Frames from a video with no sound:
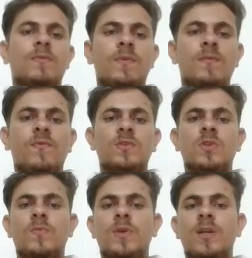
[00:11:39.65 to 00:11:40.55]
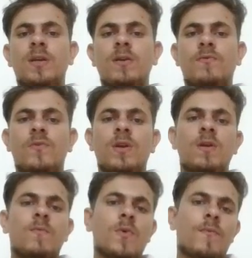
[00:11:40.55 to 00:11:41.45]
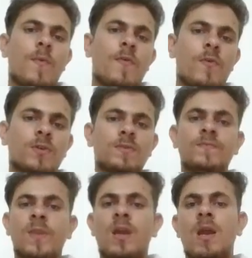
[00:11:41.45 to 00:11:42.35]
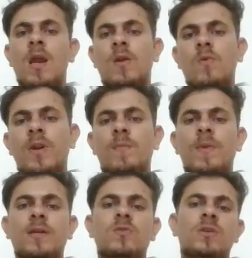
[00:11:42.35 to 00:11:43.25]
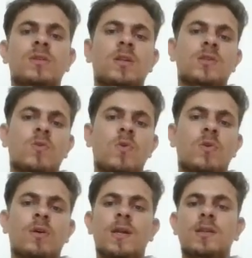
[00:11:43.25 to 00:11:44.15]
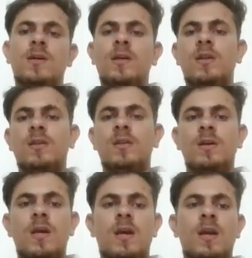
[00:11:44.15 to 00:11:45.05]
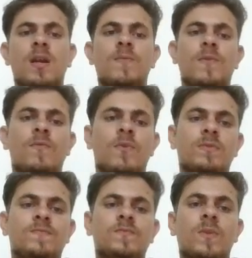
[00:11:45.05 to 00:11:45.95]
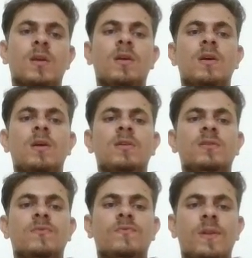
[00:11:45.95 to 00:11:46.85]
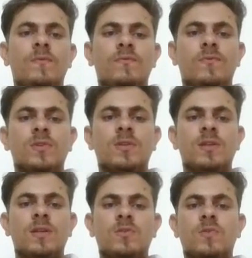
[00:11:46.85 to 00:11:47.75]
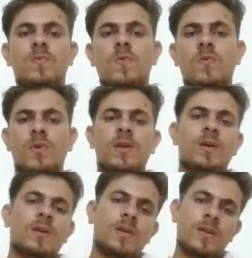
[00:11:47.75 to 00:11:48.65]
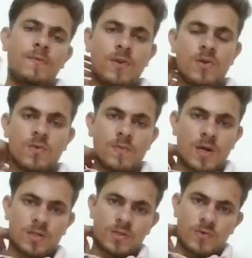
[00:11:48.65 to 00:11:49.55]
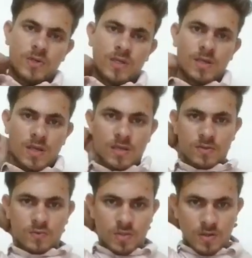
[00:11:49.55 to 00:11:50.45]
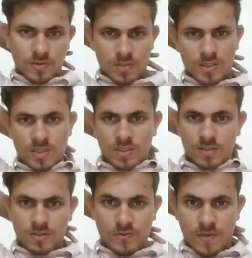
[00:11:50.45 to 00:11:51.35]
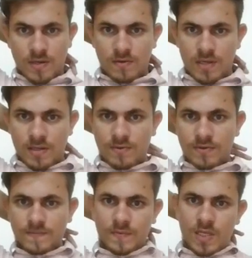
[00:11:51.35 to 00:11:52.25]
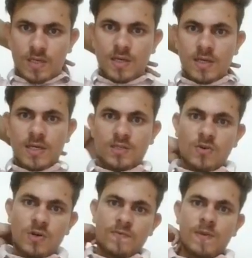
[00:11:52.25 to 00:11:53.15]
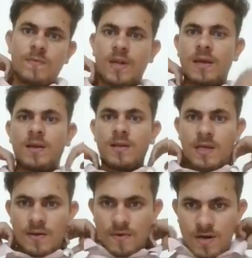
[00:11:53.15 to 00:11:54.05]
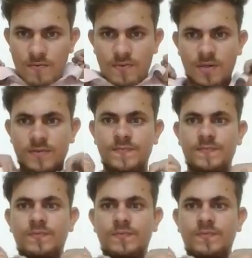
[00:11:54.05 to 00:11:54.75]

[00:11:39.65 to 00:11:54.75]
The film was nominated for a number of awards, including Best Original Song at the 83rd Academy Award. The film was released on Blu-ray and DVD on March 29, 2016, 12-11, a short film, Tangled Ever After,